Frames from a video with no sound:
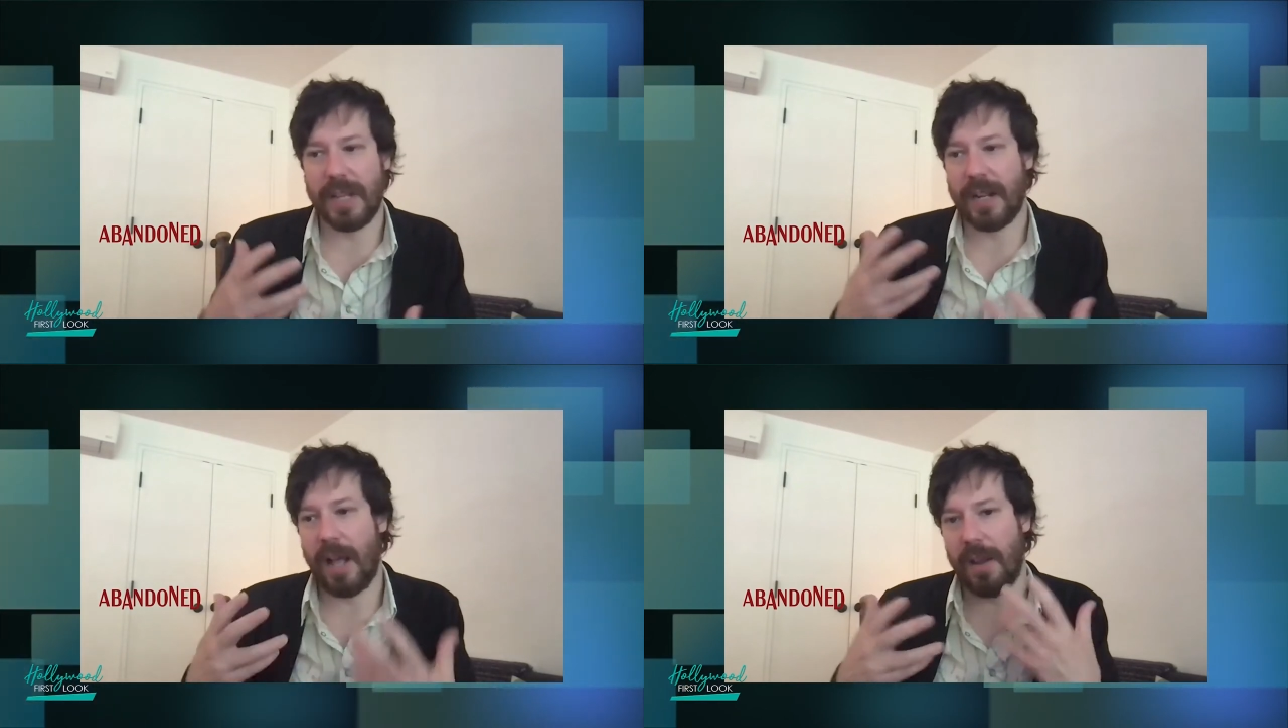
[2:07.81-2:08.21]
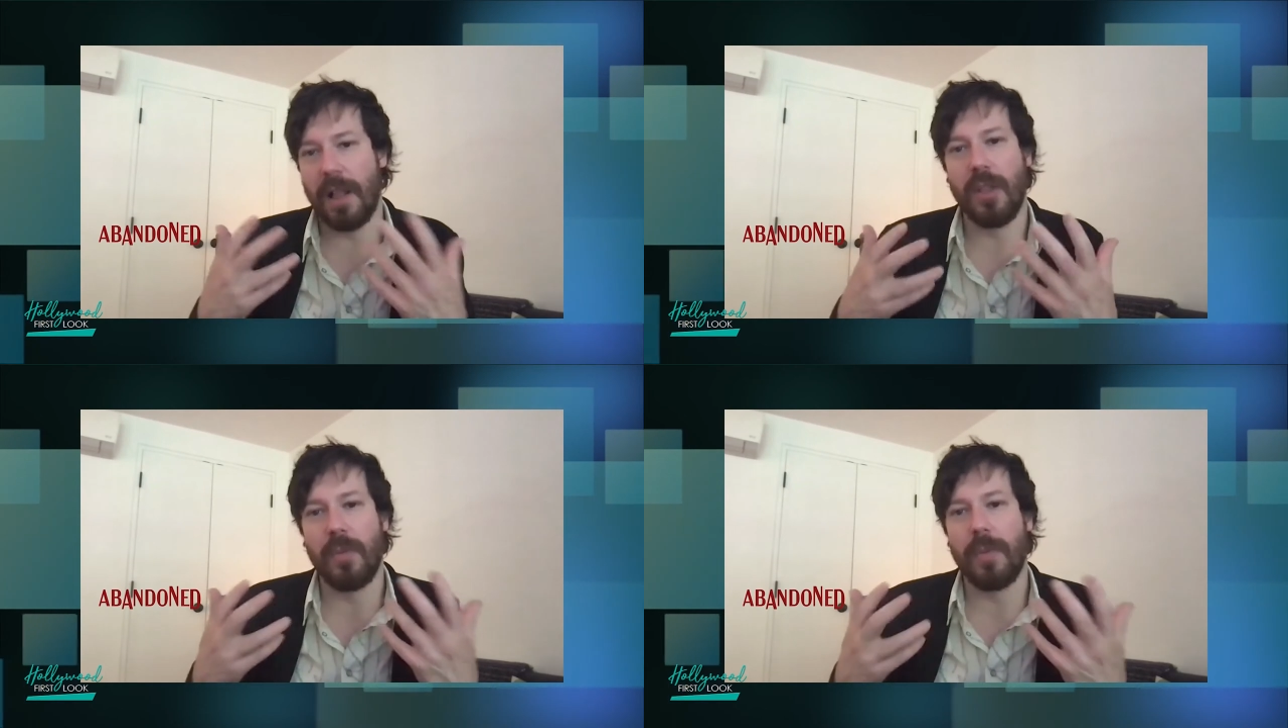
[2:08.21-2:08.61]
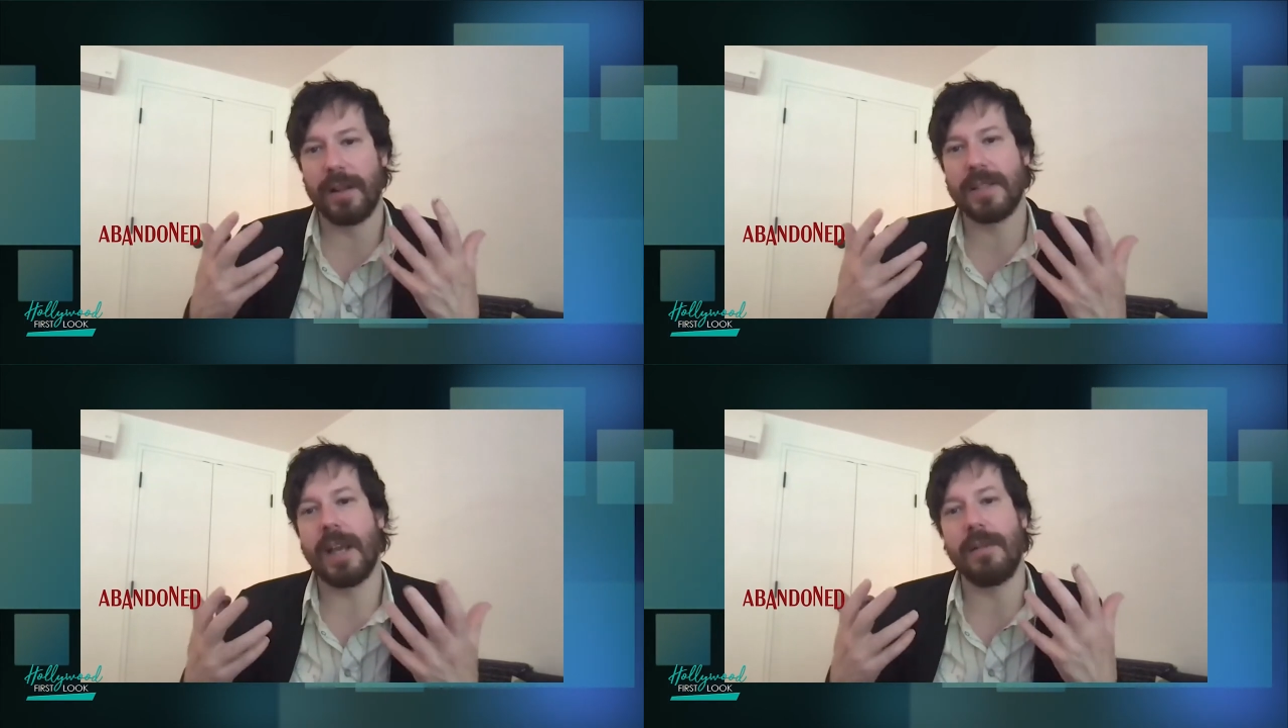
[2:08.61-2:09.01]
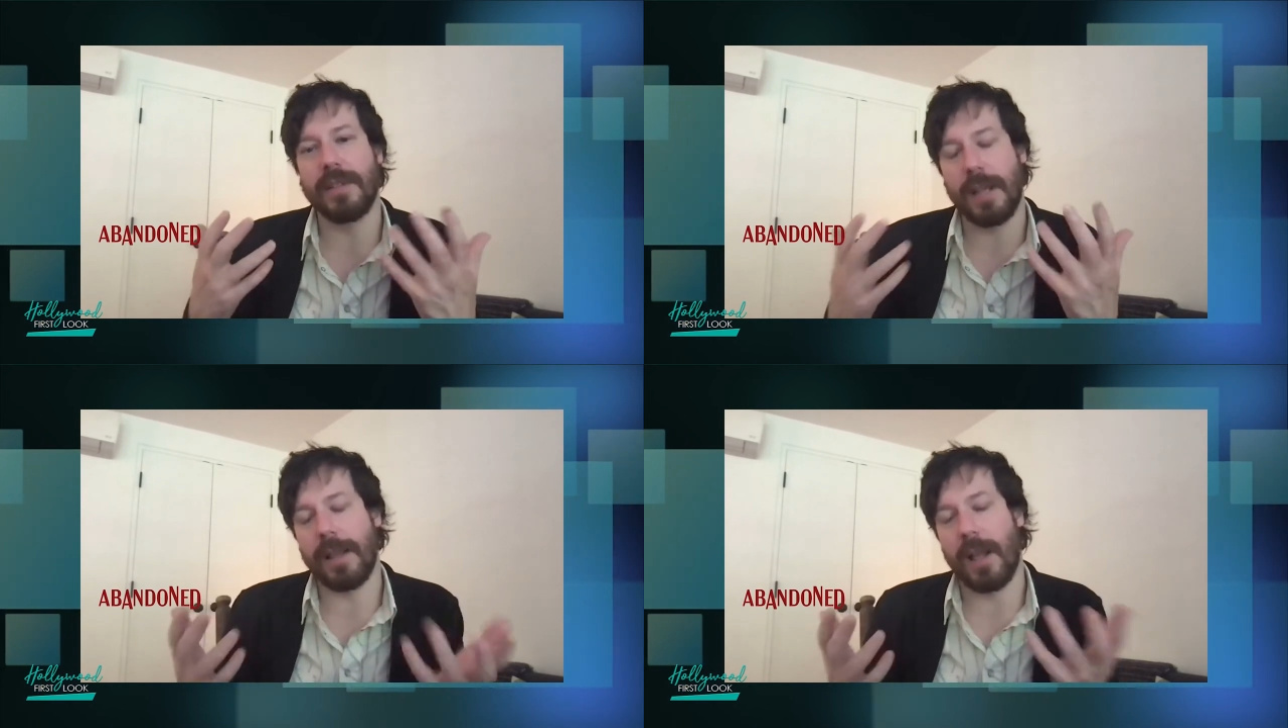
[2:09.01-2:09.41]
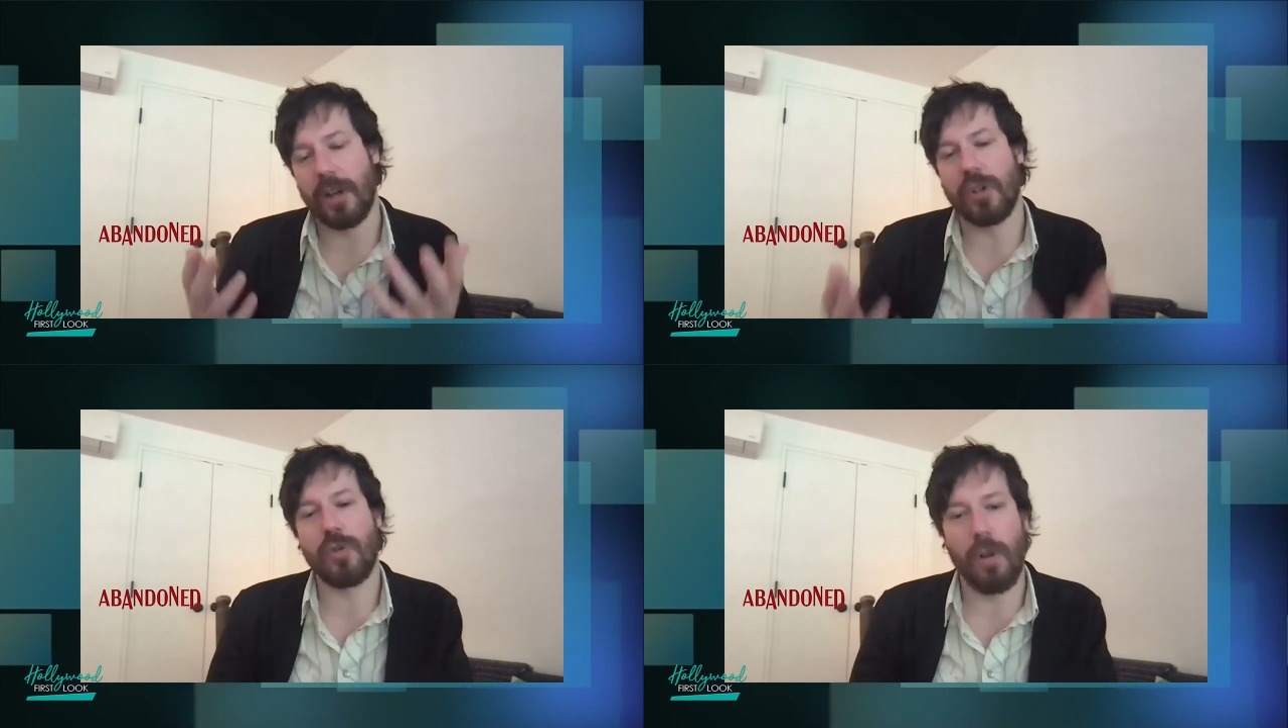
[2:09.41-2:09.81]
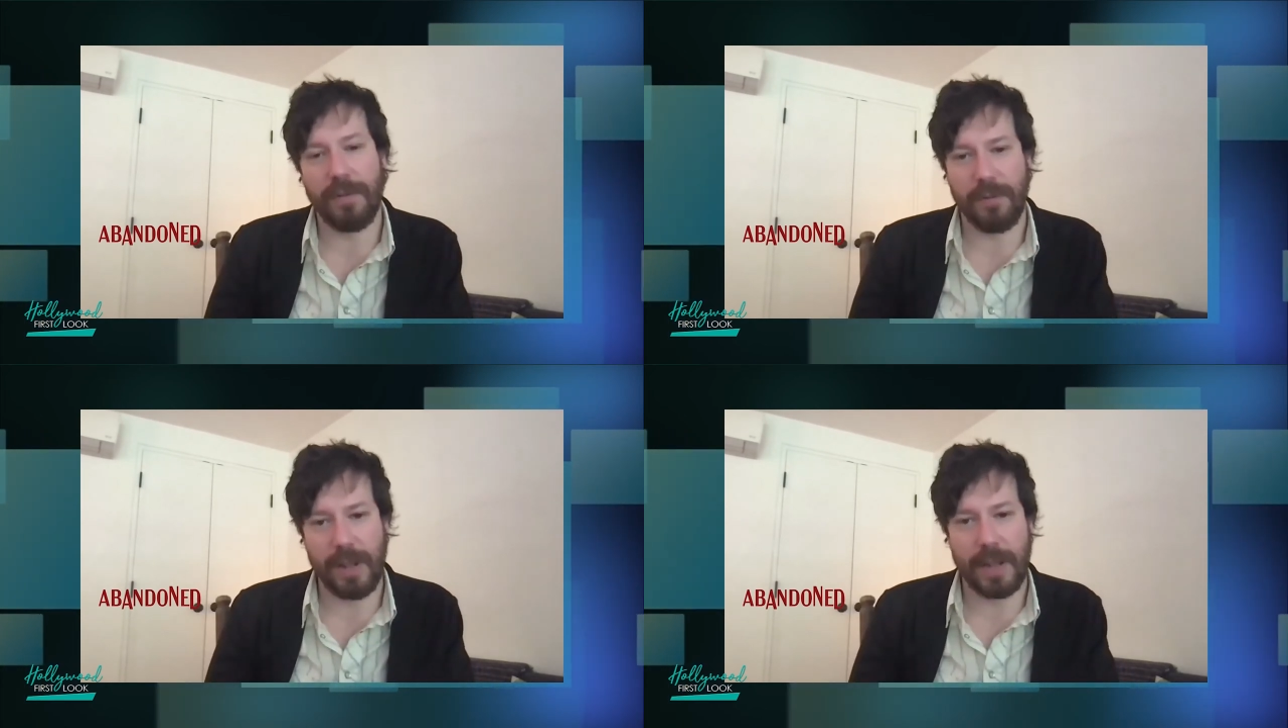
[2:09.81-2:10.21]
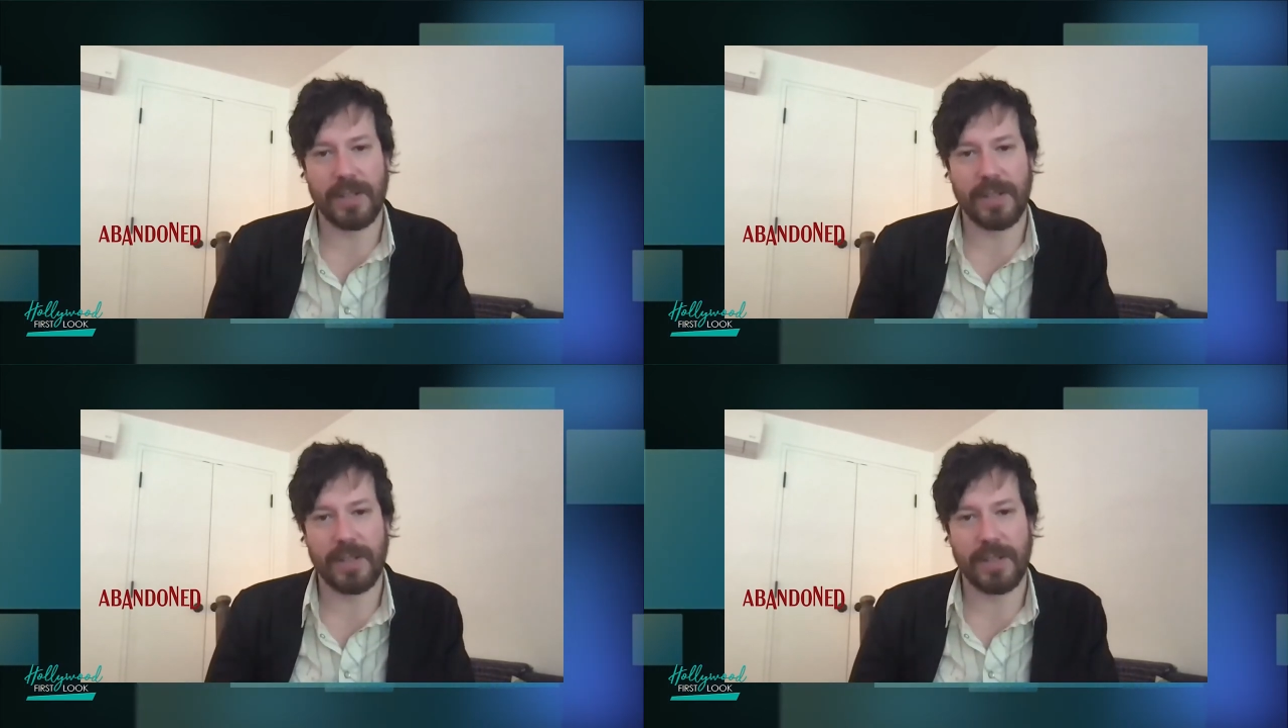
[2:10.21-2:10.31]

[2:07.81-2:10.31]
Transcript: like kind of a little like slightly a control freak,